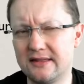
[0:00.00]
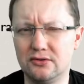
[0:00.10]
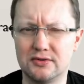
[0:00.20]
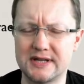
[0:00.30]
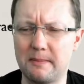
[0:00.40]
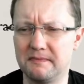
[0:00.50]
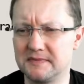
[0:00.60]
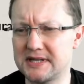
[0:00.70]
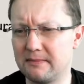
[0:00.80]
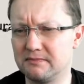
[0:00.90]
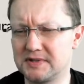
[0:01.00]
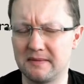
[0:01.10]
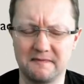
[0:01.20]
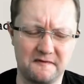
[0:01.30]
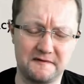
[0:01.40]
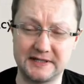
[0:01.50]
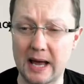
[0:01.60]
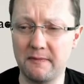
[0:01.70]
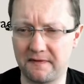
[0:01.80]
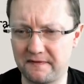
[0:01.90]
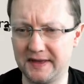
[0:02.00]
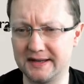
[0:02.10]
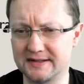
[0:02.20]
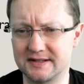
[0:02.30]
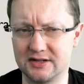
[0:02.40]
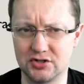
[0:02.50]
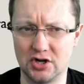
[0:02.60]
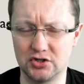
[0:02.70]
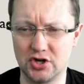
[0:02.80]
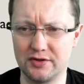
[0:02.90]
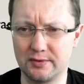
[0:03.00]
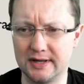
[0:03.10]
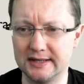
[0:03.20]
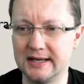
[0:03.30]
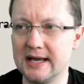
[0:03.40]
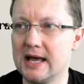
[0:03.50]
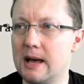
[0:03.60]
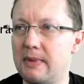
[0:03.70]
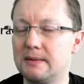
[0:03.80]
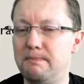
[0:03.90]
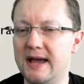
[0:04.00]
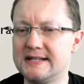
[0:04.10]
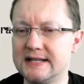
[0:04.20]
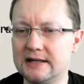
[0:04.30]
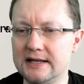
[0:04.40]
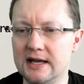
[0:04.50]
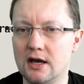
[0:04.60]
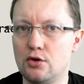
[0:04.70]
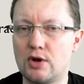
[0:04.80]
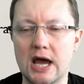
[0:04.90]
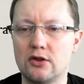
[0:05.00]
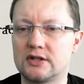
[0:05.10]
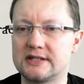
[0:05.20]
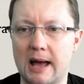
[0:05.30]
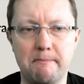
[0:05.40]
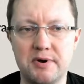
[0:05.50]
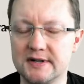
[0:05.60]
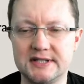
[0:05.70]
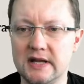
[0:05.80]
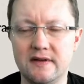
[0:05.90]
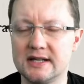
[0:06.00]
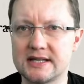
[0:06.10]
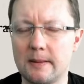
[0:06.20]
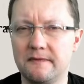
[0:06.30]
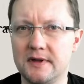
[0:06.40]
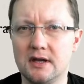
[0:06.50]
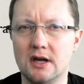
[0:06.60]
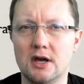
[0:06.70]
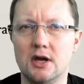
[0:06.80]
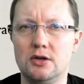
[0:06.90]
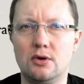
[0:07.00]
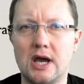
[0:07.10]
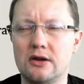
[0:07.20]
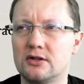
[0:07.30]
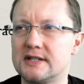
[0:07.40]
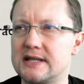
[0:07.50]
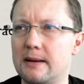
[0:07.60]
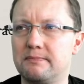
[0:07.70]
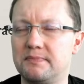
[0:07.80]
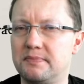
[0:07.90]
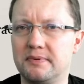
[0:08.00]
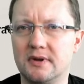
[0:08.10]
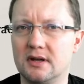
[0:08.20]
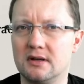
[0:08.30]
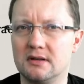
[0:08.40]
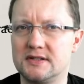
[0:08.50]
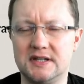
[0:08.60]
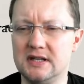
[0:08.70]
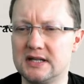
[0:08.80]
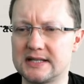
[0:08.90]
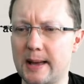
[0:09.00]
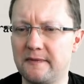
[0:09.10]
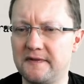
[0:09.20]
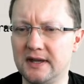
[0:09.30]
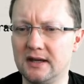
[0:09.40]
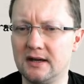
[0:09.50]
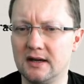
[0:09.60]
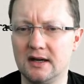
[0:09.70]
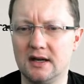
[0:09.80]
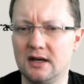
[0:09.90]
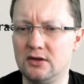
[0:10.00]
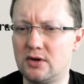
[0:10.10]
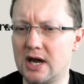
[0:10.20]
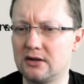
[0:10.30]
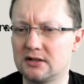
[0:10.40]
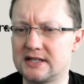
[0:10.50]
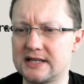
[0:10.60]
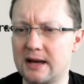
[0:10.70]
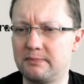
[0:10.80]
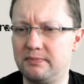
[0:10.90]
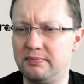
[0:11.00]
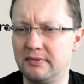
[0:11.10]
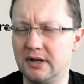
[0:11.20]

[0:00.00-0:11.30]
do some things generally, but basically you cannot stop perceiving something. You cannot stop seeing something. You cannot stop